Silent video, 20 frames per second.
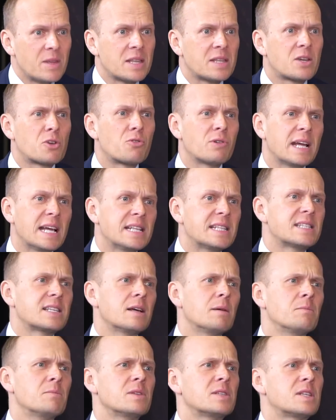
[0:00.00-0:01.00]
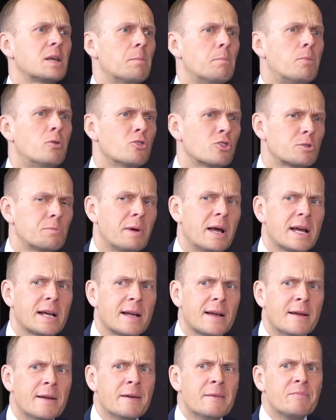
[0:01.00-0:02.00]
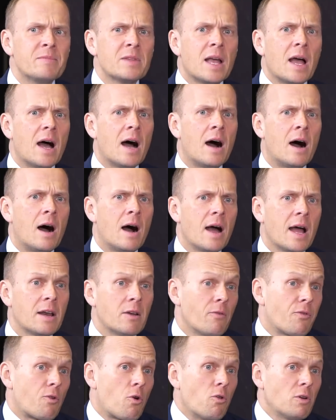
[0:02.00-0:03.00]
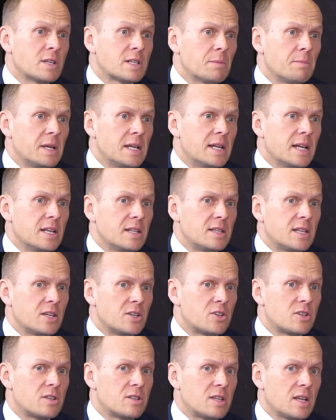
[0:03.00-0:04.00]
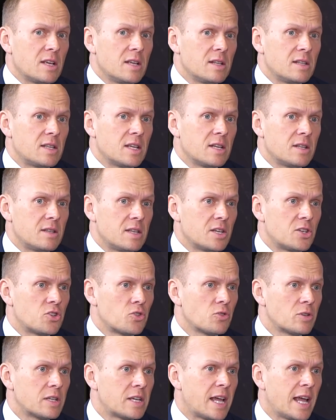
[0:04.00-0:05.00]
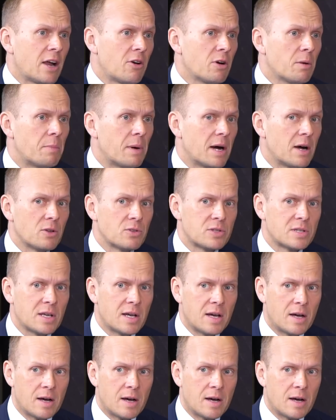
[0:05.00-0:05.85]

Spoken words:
creates some pushback. And of course, they shouldn't care about